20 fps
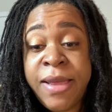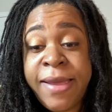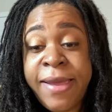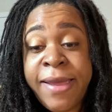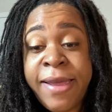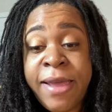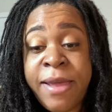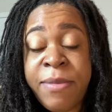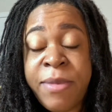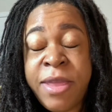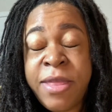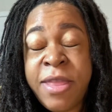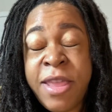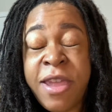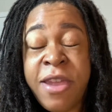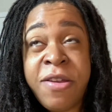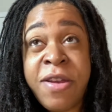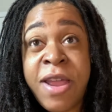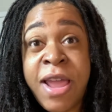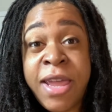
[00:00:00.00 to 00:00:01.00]
And
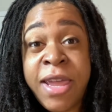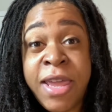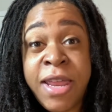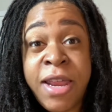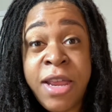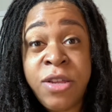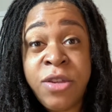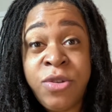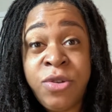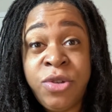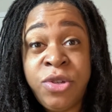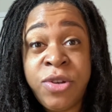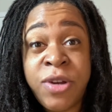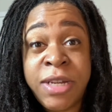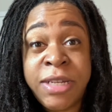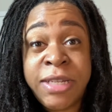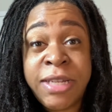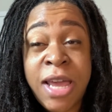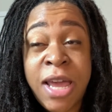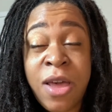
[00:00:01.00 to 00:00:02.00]
then you're not getting too
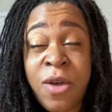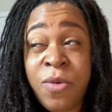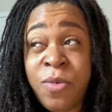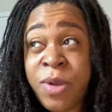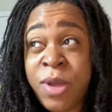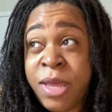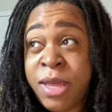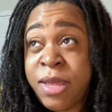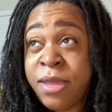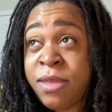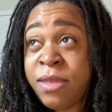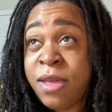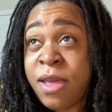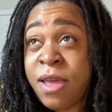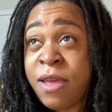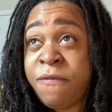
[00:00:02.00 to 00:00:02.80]
stressed out with